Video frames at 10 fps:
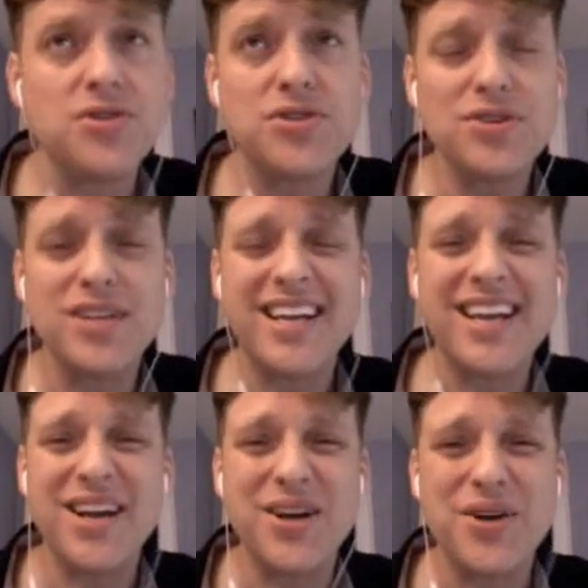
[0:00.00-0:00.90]
you certainly
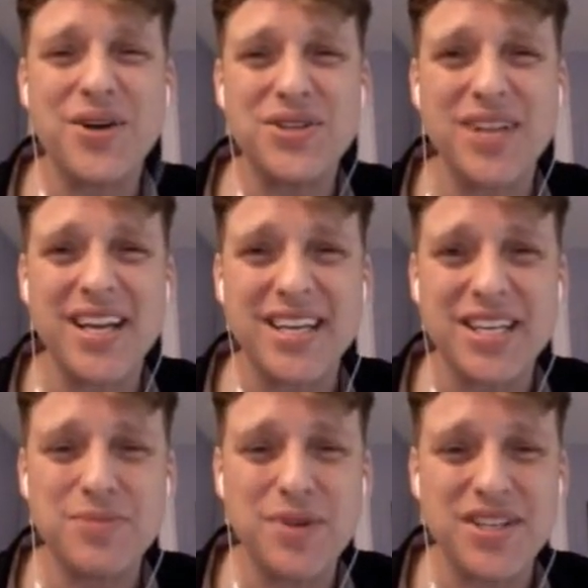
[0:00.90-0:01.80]
can't go into like an
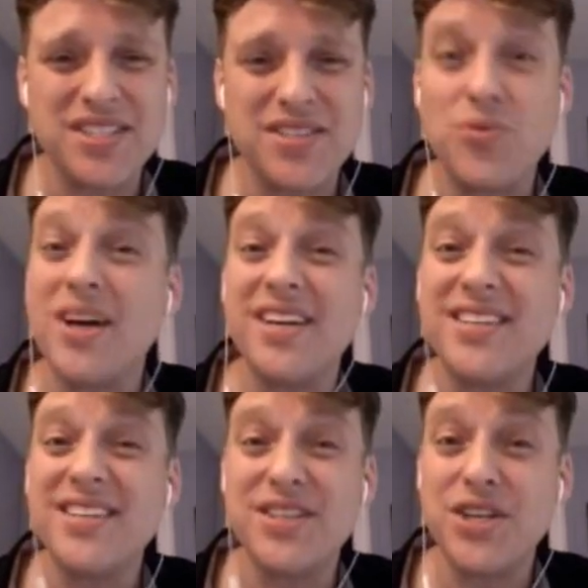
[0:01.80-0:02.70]
experience of
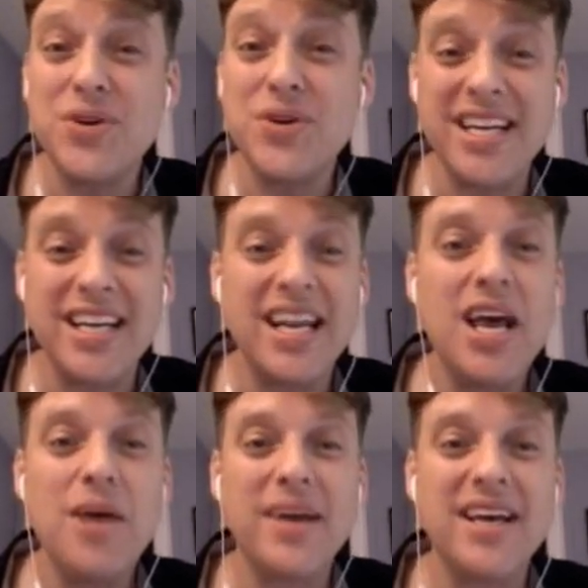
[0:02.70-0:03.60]
oneness and unity
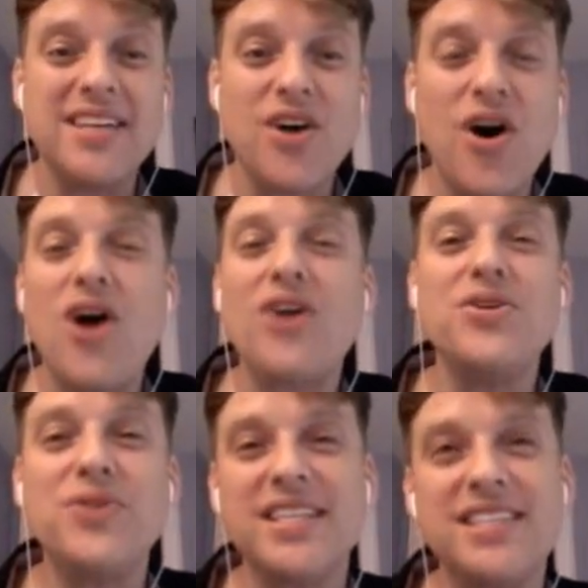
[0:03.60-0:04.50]
because all
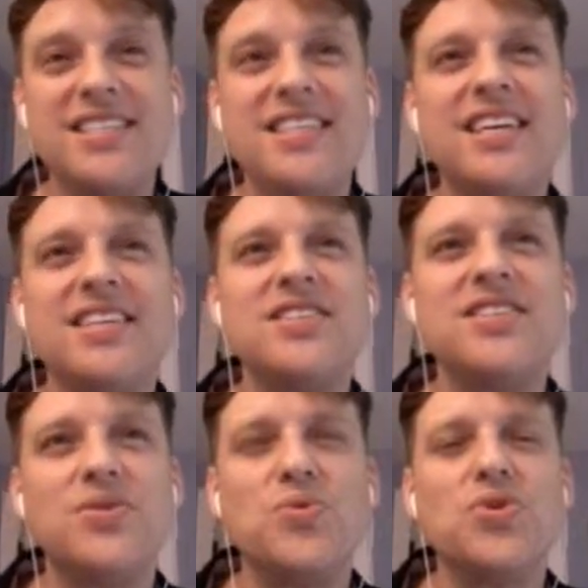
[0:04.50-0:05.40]
you can see is
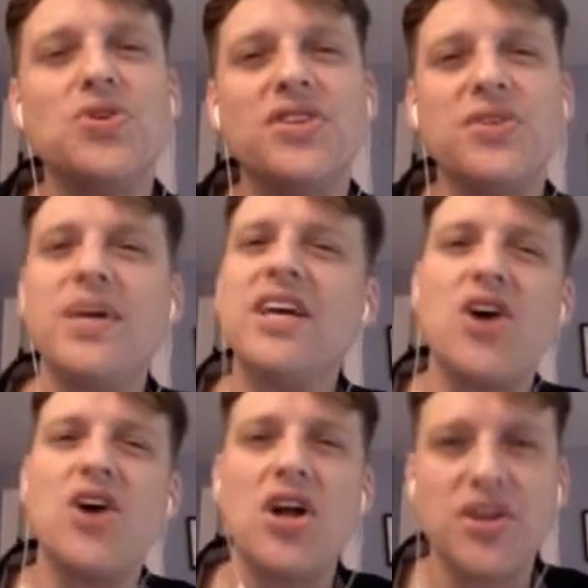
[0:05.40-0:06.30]
the world that we can
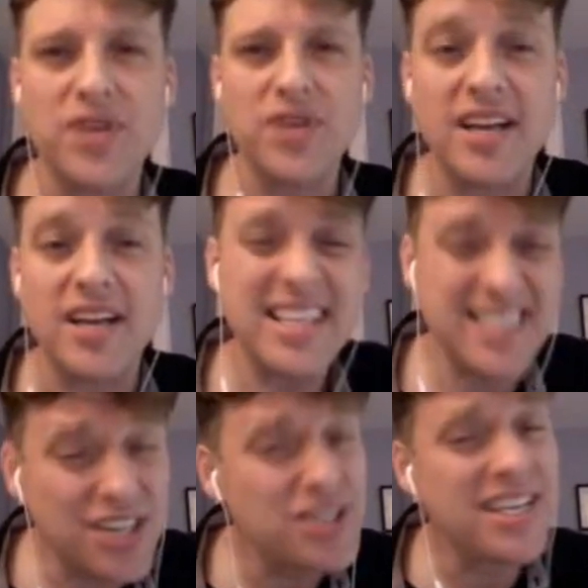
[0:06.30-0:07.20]
all agree on. That's
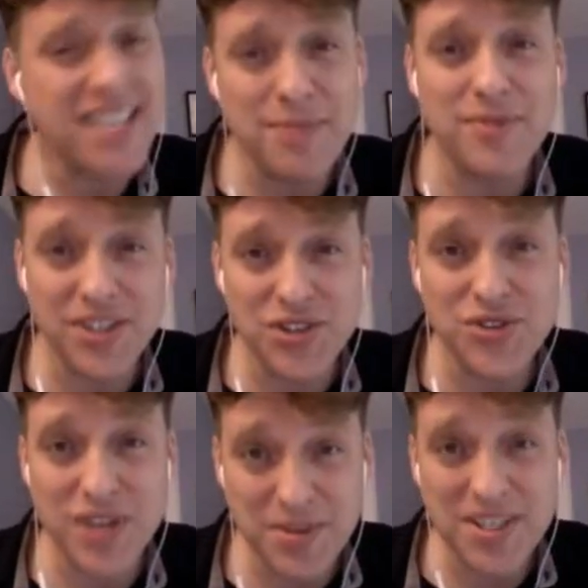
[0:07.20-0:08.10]
actually a type of
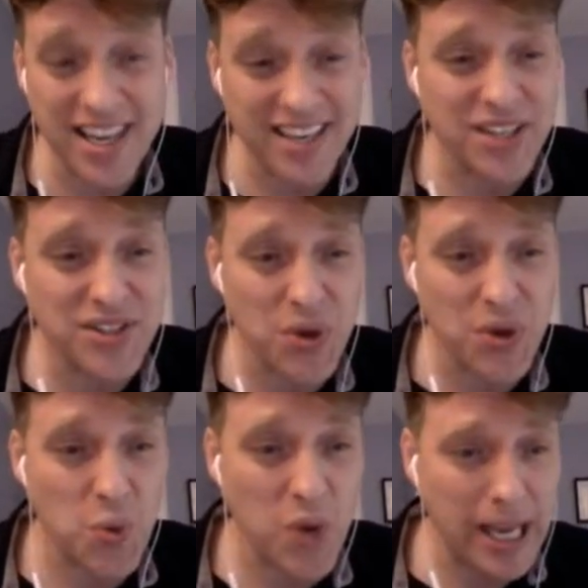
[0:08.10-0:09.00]
extreme state in its
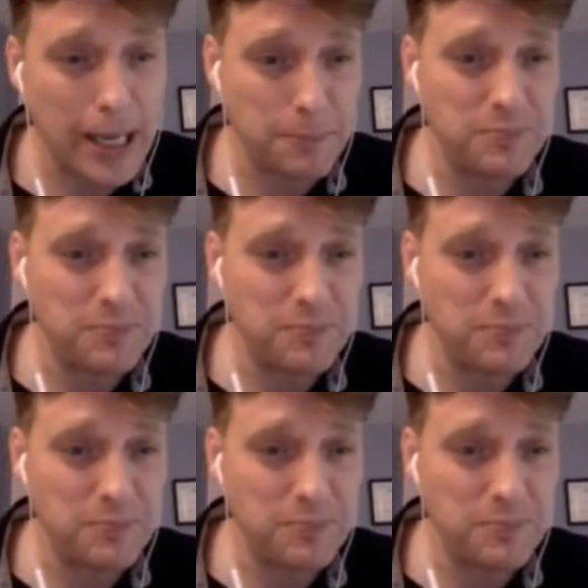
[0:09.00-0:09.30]
own way.